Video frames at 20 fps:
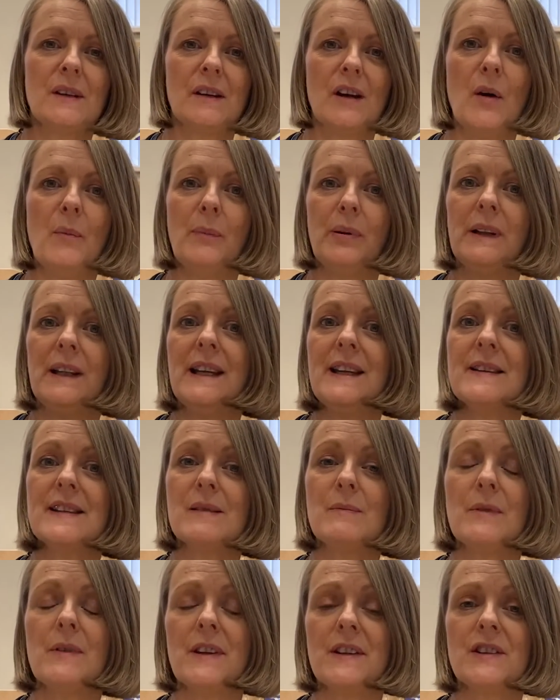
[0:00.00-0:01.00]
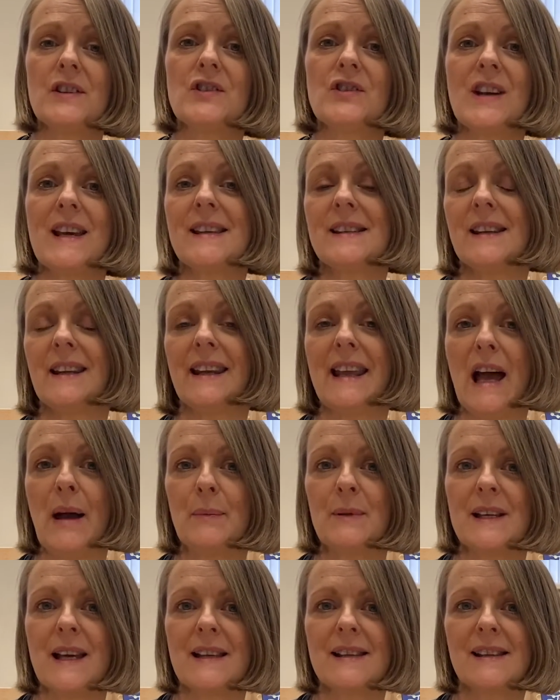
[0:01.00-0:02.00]
complete some of the suggested gap
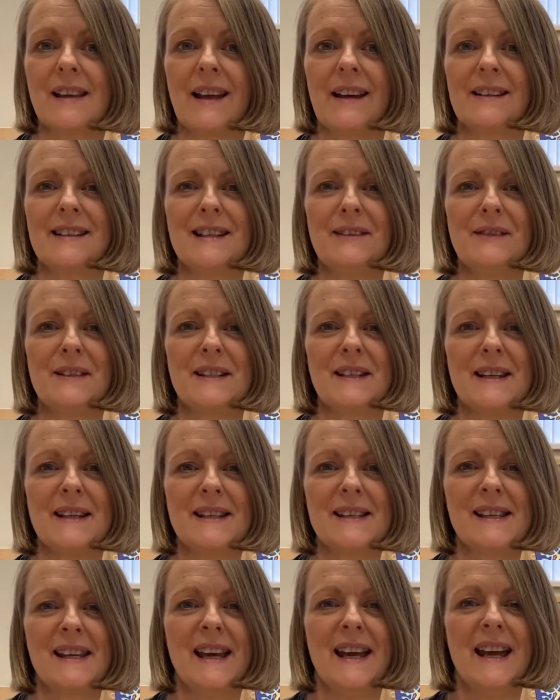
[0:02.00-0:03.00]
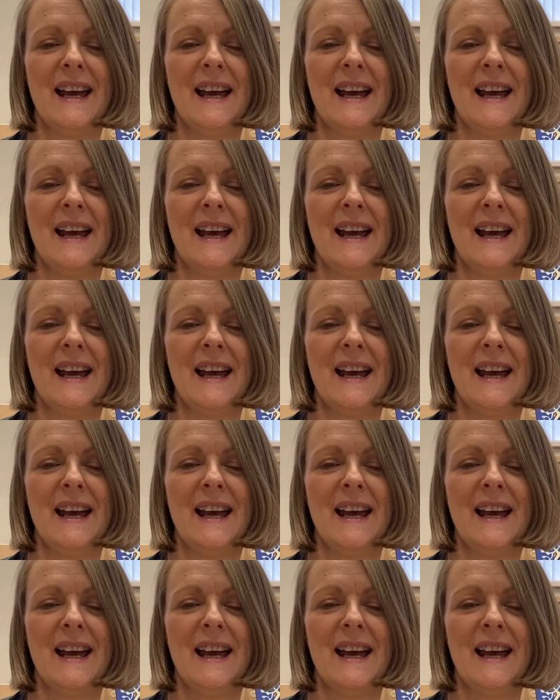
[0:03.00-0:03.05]
task activities,